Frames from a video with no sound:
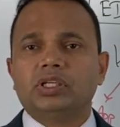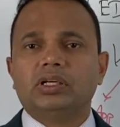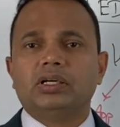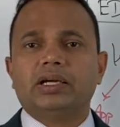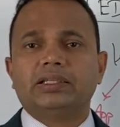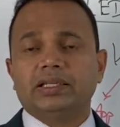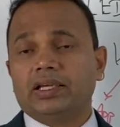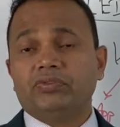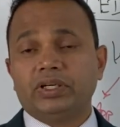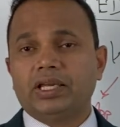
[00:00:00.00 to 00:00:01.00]
I
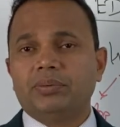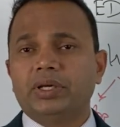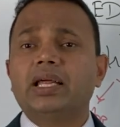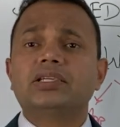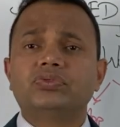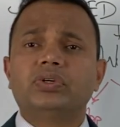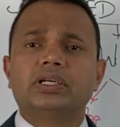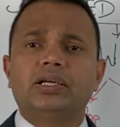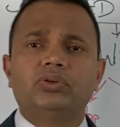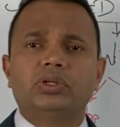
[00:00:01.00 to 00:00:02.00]
think every time it has
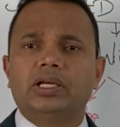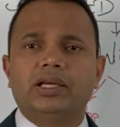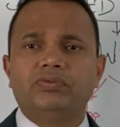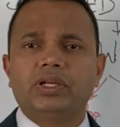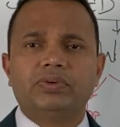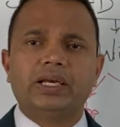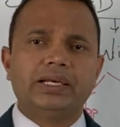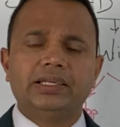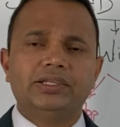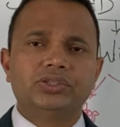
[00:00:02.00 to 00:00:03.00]
worked out. I have never
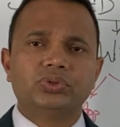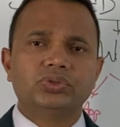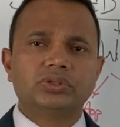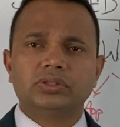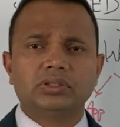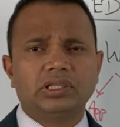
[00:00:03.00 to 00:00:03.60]
had any issues.